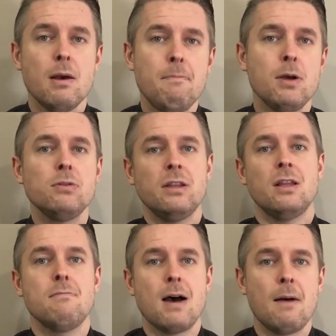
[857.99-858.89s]
building
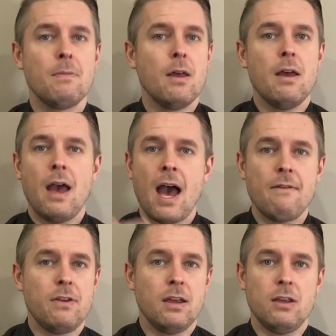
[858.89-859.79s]
them up,
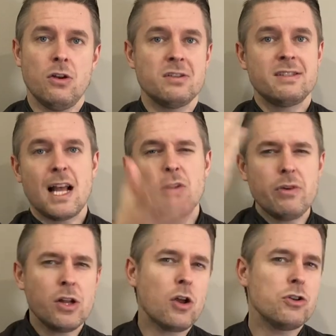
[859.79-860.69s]
having salary
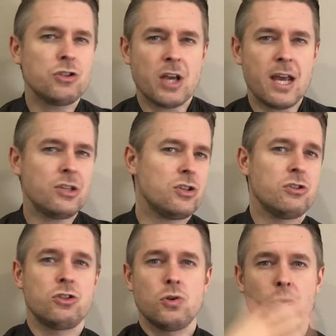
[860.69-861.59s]

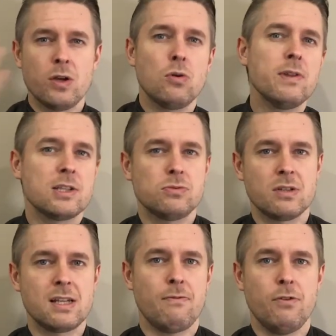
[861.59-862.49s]
negotiations, doing all that sort of
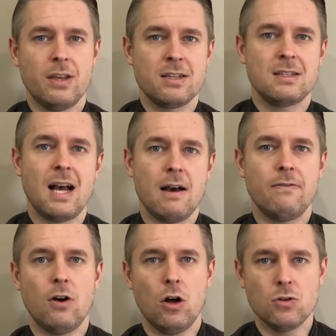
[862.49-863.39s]
stuff with their
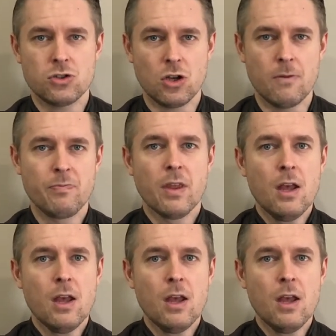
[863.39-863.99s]
staff also.